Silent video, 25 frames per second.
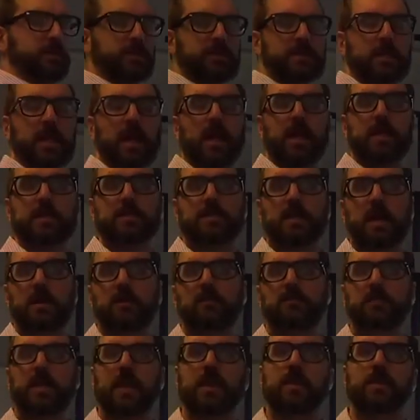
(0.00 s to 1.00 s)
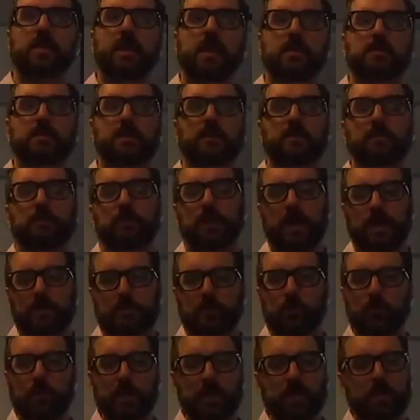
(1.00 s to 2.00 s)
slide is out of date as of
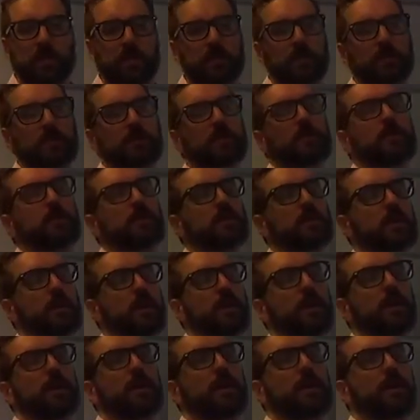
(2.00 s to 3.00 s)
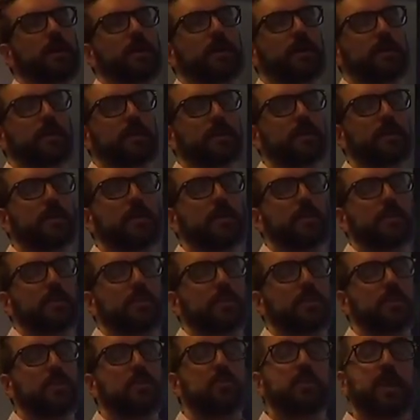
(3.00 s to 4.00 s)
last week. Uh,
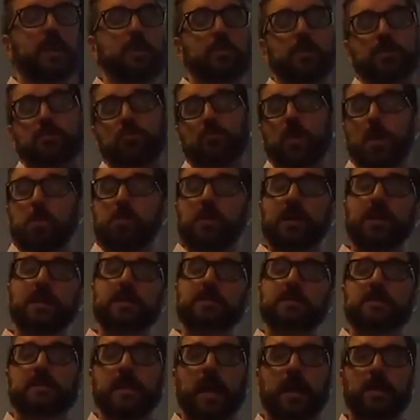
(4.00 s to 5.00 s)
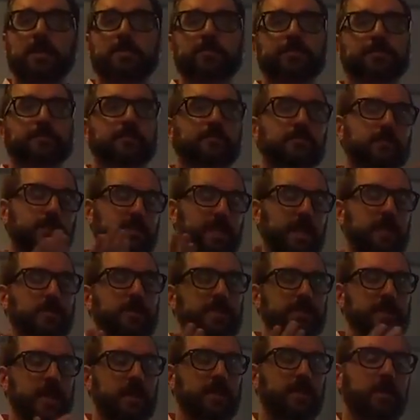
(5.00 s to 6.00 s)
the new name is replica set, same
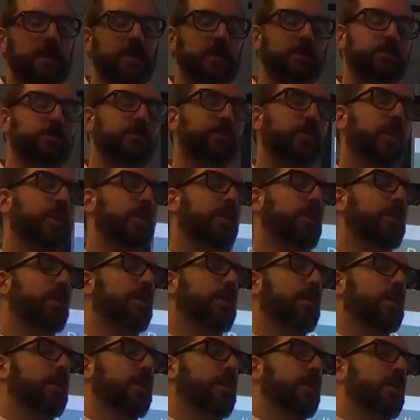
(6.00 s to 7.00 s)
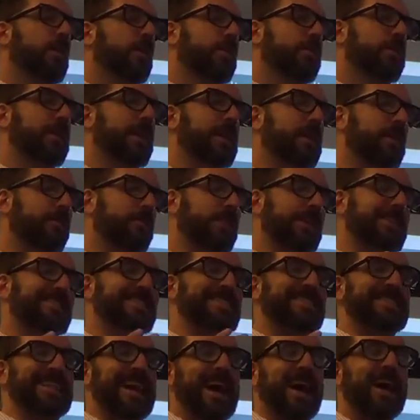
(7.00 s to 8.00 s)
exact thing. Think of
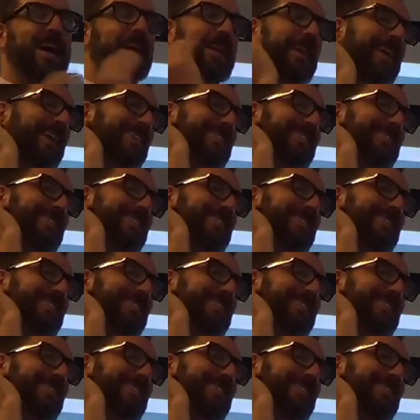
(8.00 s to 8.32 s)
this not